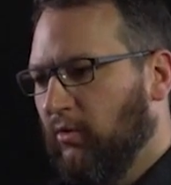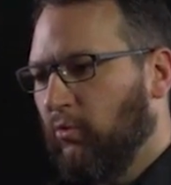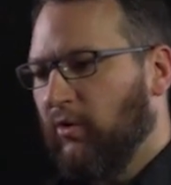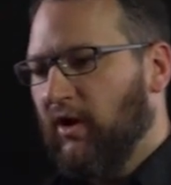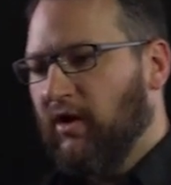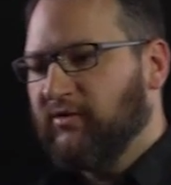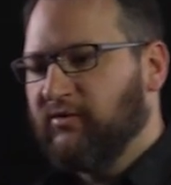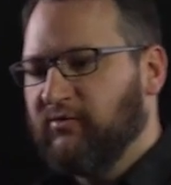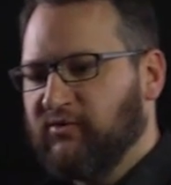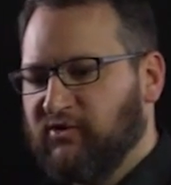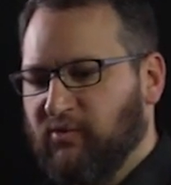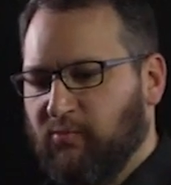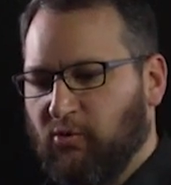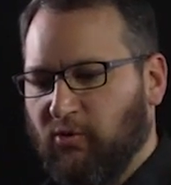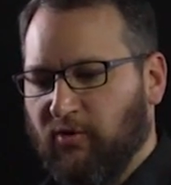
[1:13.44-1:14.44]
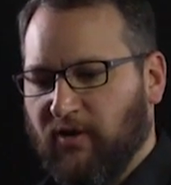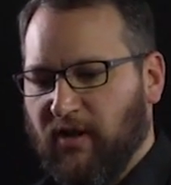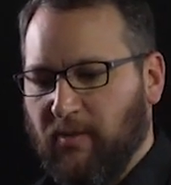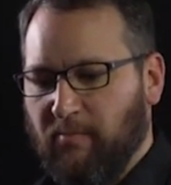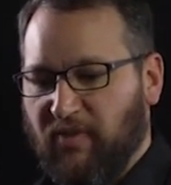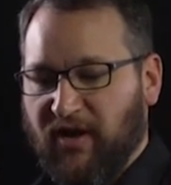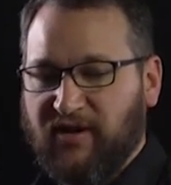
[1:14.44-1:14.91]
We also support
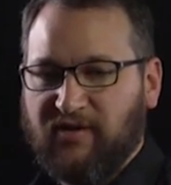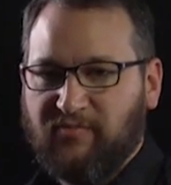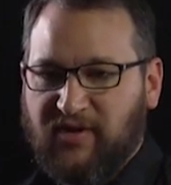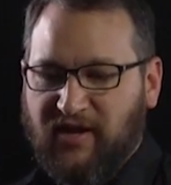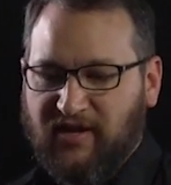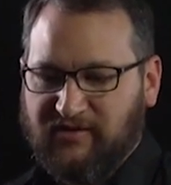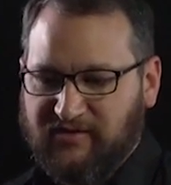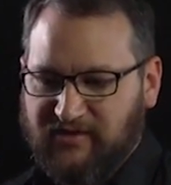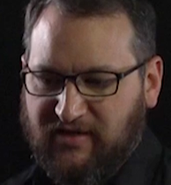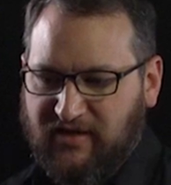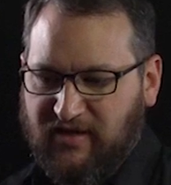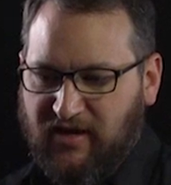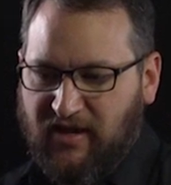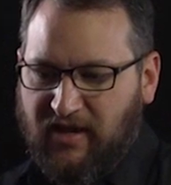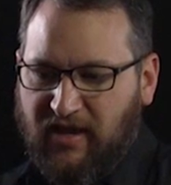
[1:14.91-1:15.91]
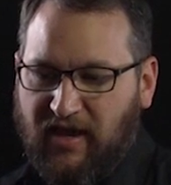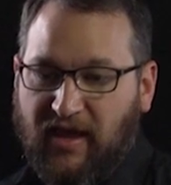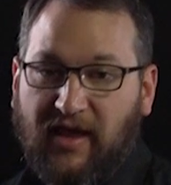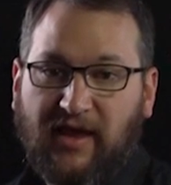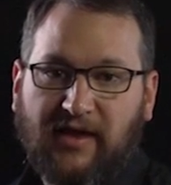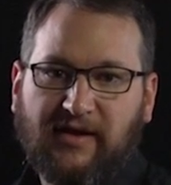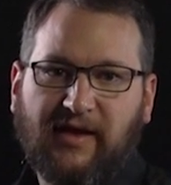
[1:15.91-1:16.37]
embedded PSC
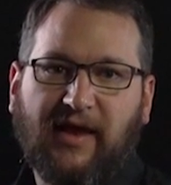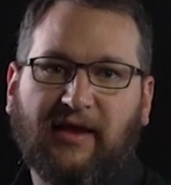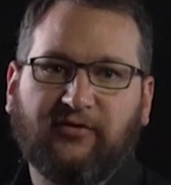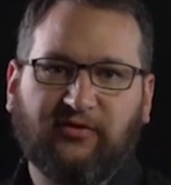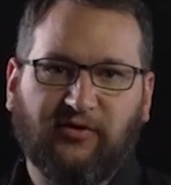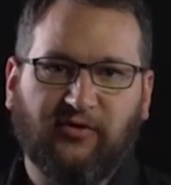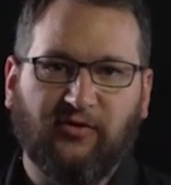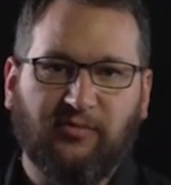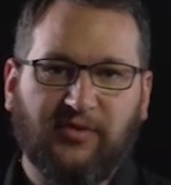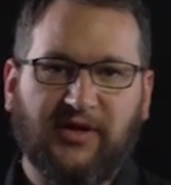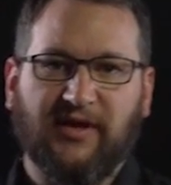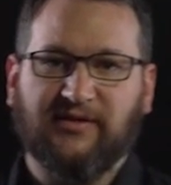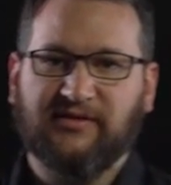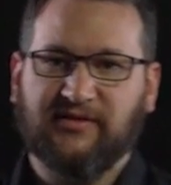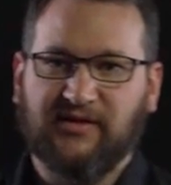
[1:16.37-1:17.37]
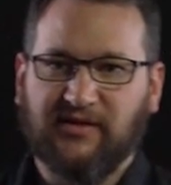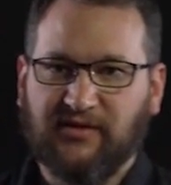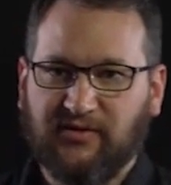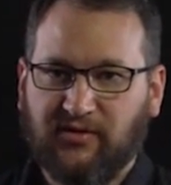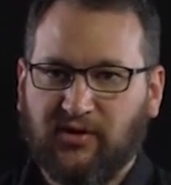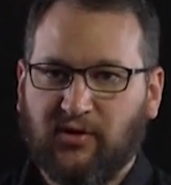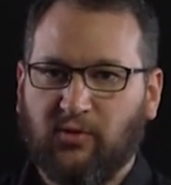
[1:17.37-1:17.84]
and external
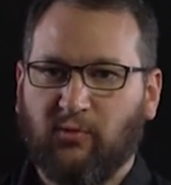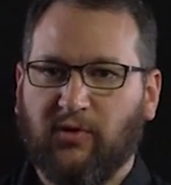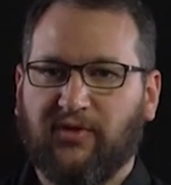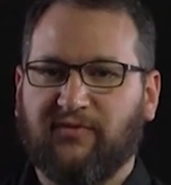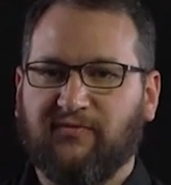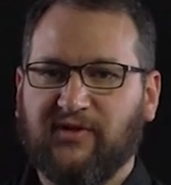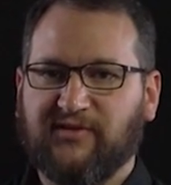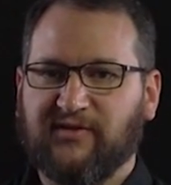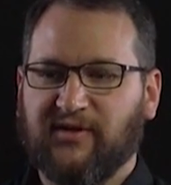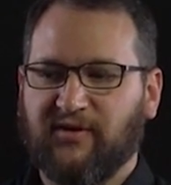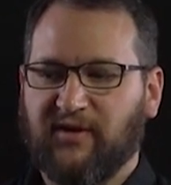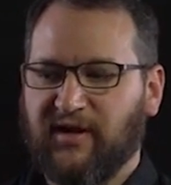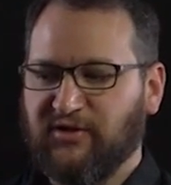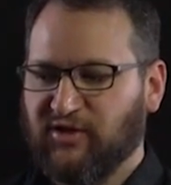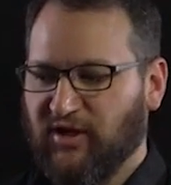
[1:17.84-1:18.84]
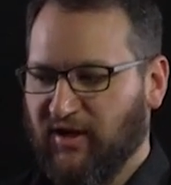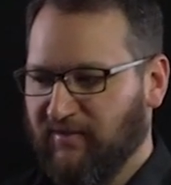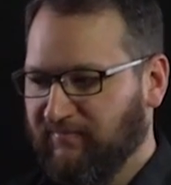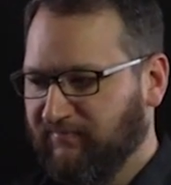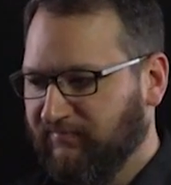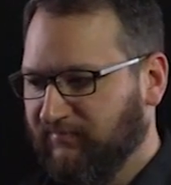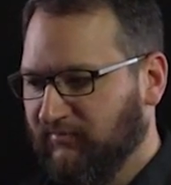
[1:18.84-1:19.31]
PSC with vCenter HA.
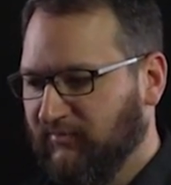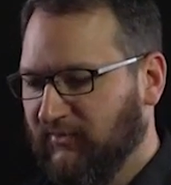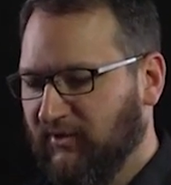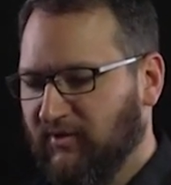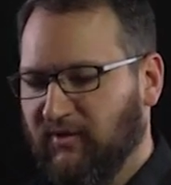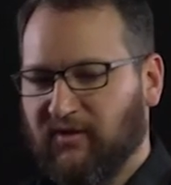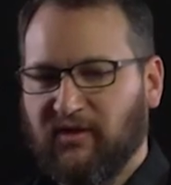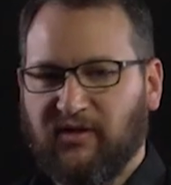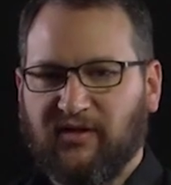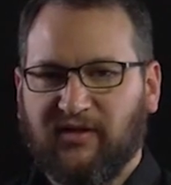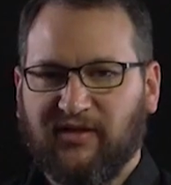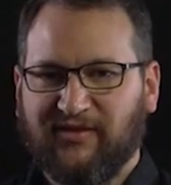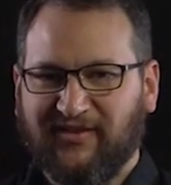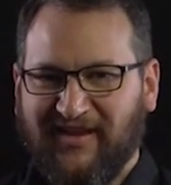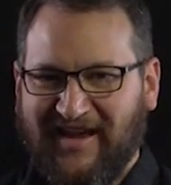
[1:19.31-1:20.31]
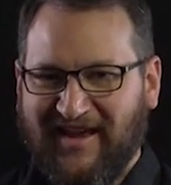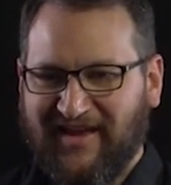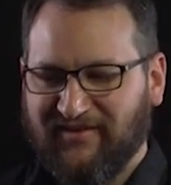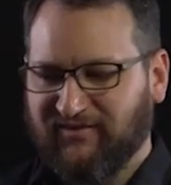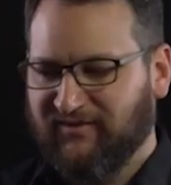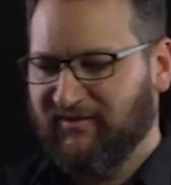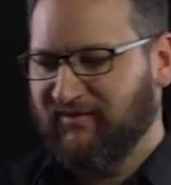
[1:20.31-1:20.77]
And
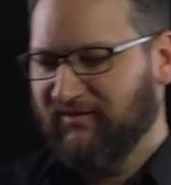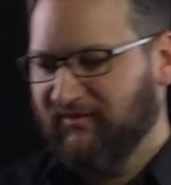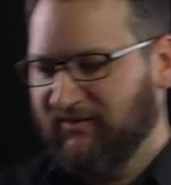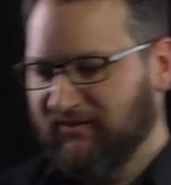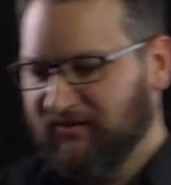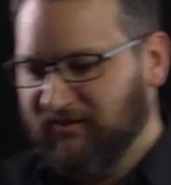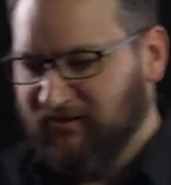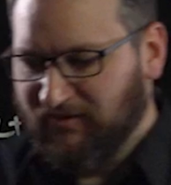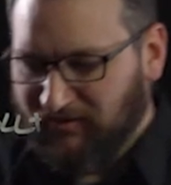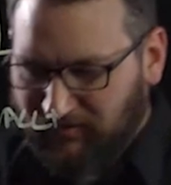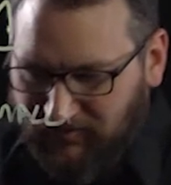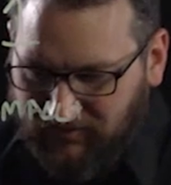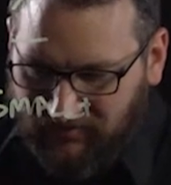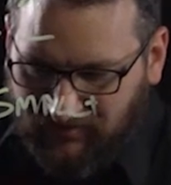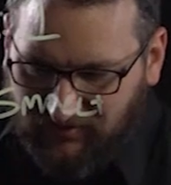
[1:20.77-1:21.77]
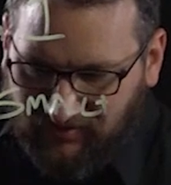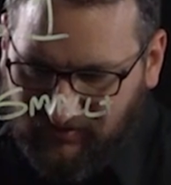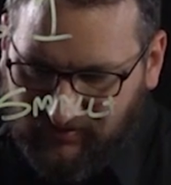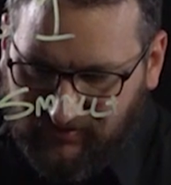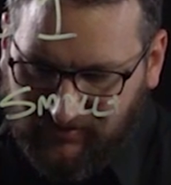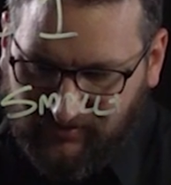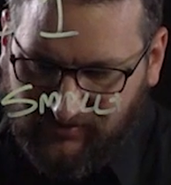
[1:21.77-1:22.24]
last,
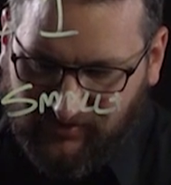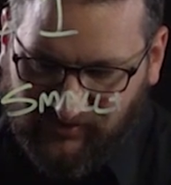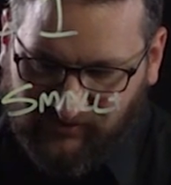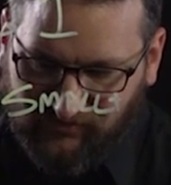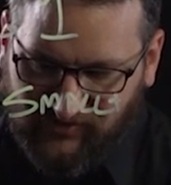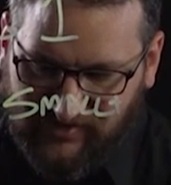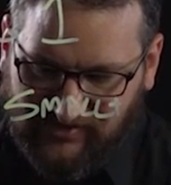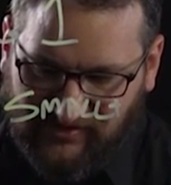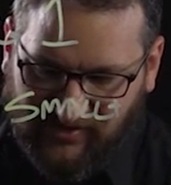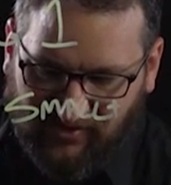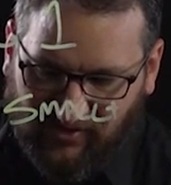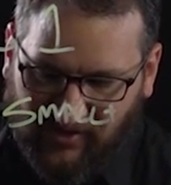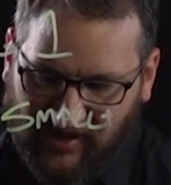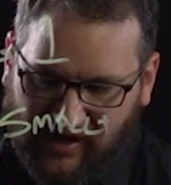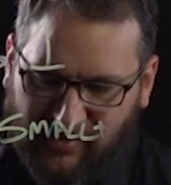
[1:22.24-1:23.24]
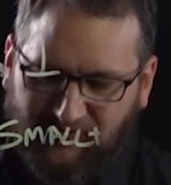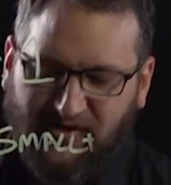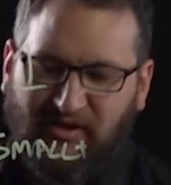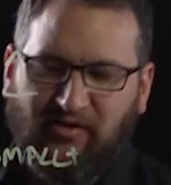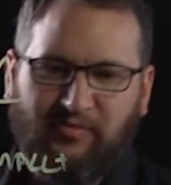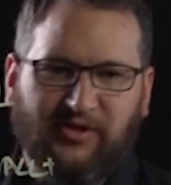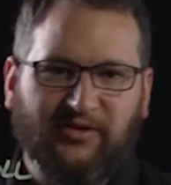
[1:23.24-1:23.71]
does vCenter high
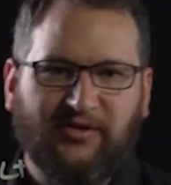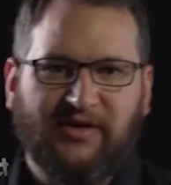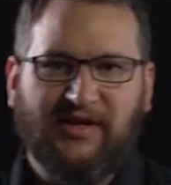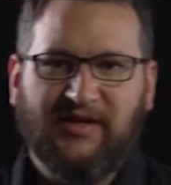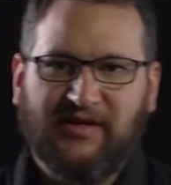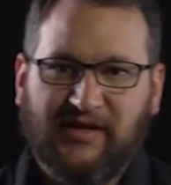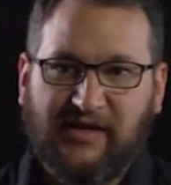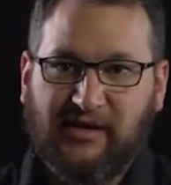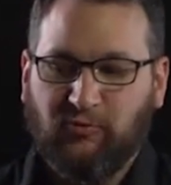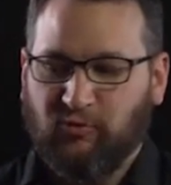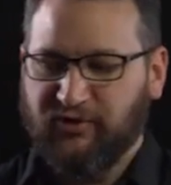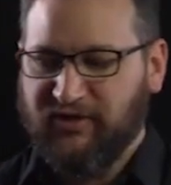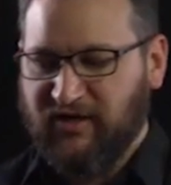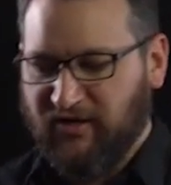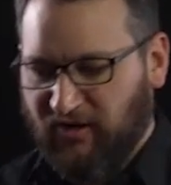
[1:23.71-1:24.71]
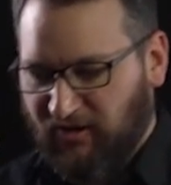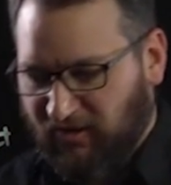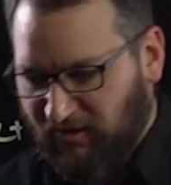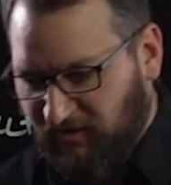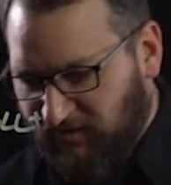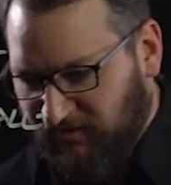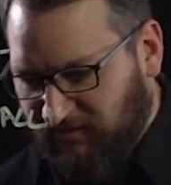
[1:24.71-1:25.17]
availability equal
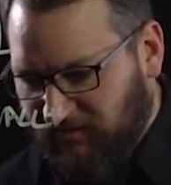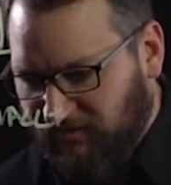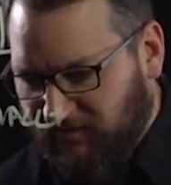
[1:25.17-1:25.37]
DR?